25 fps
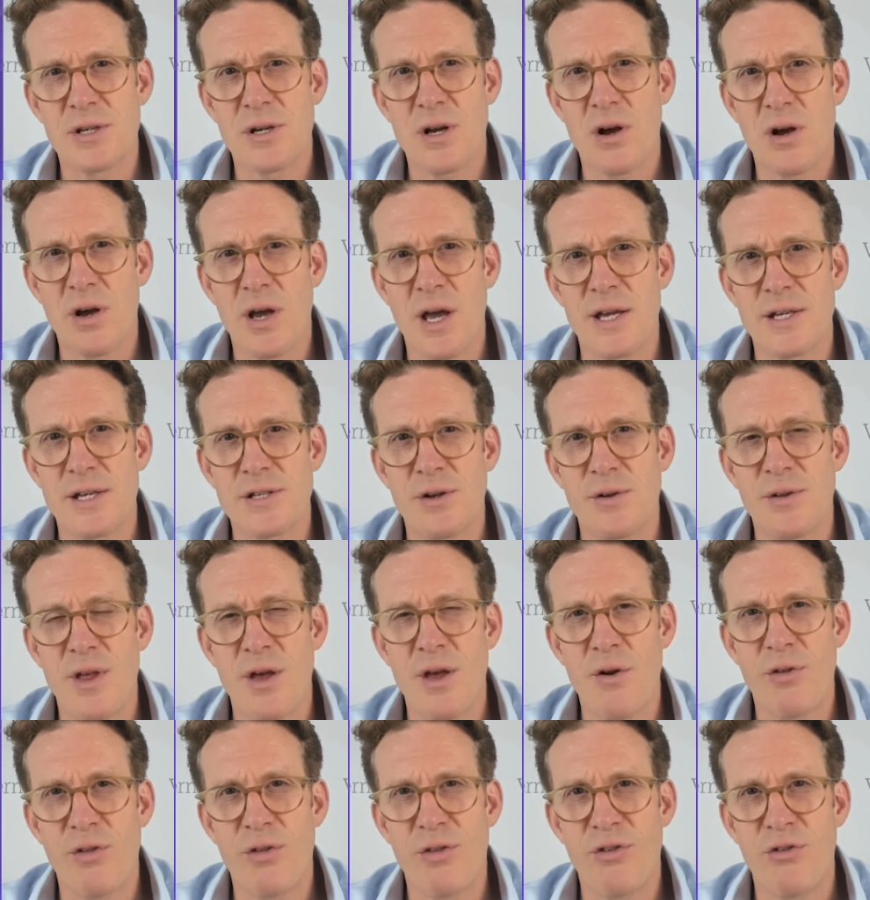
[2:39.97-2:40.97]
Okay, so there are
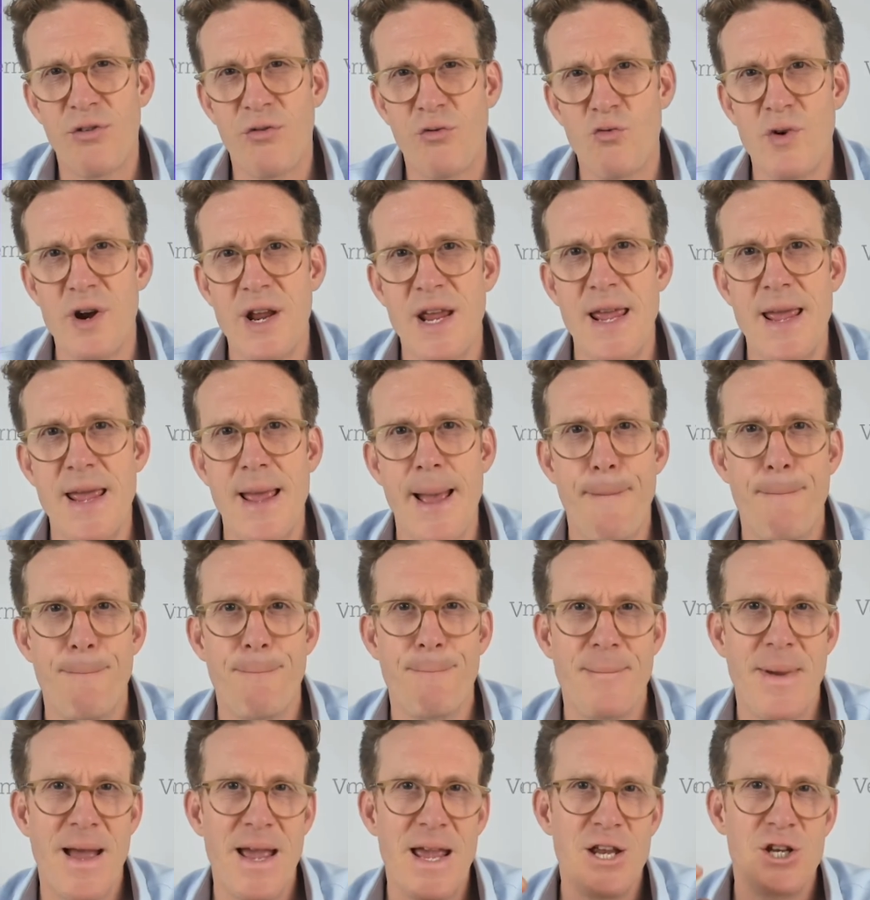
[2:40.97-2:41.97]
3
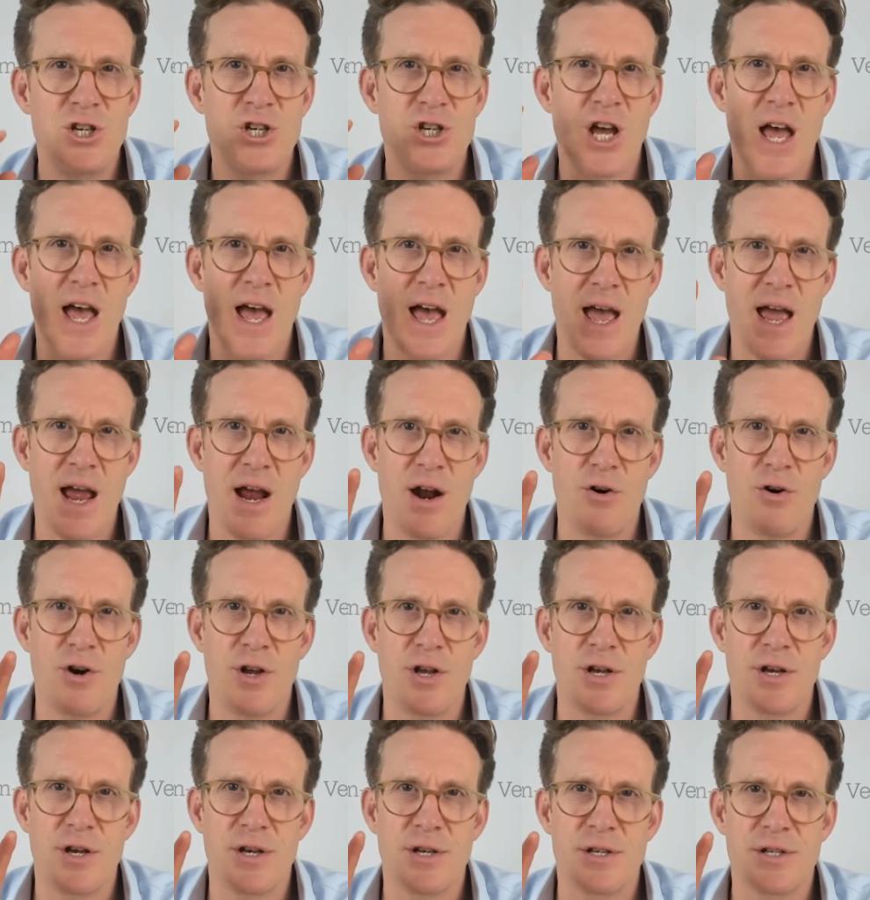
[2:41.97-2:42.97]
major
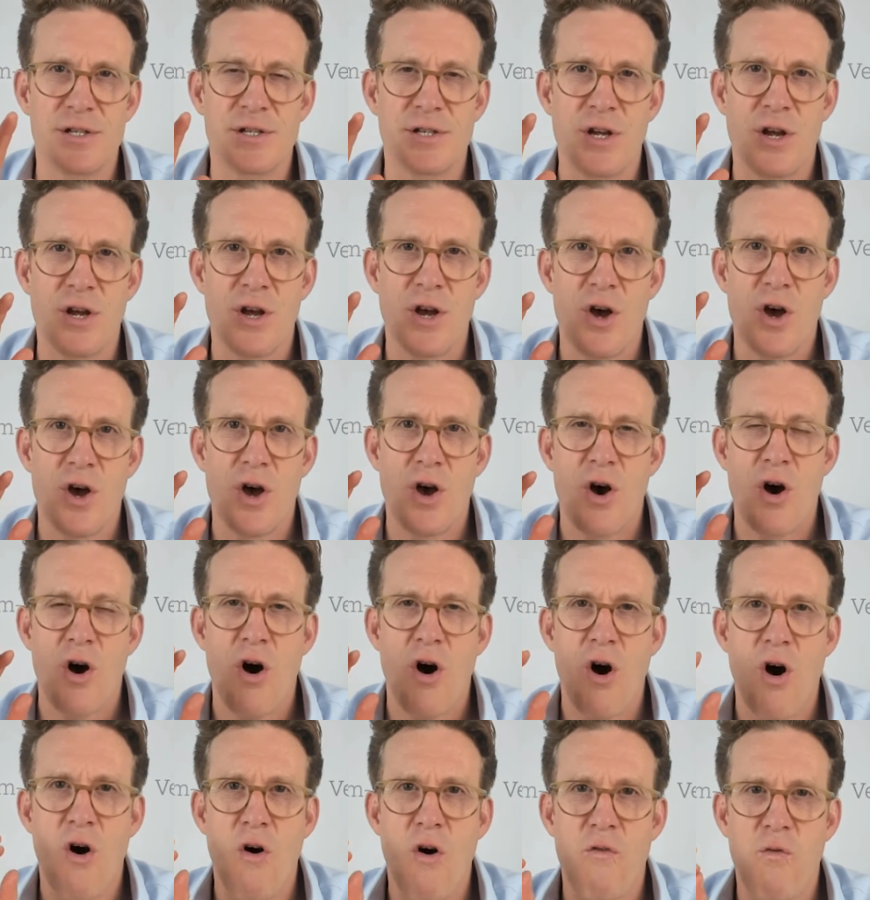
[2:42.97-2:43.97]
areas
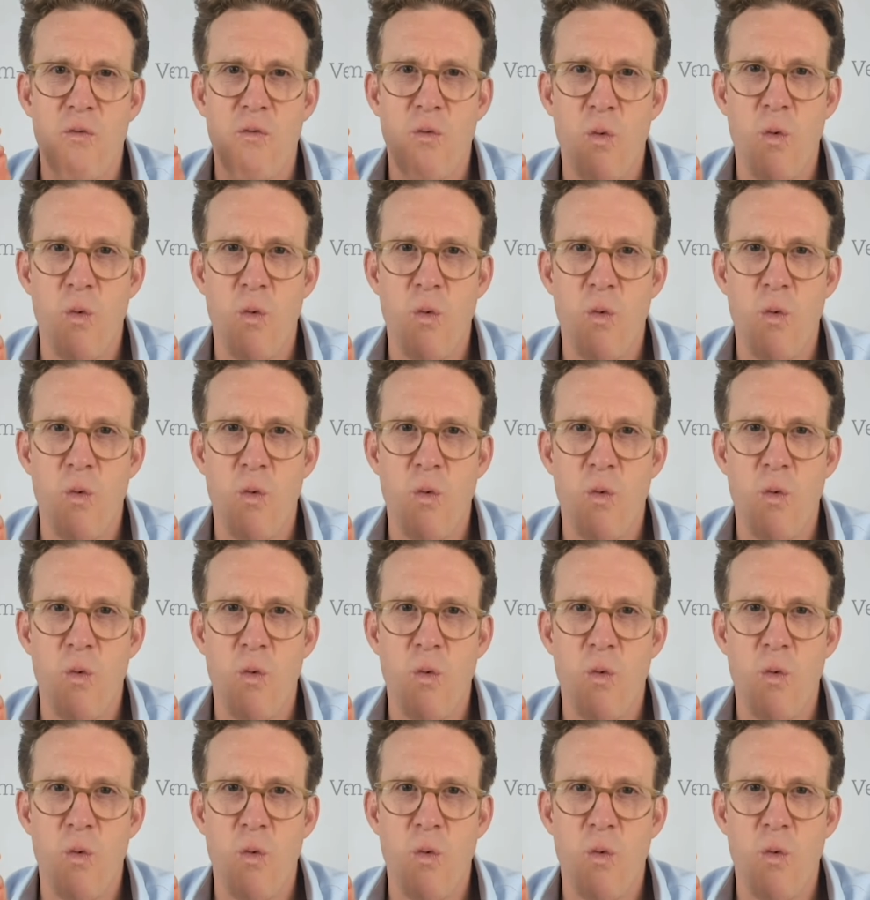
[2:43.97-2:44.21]
of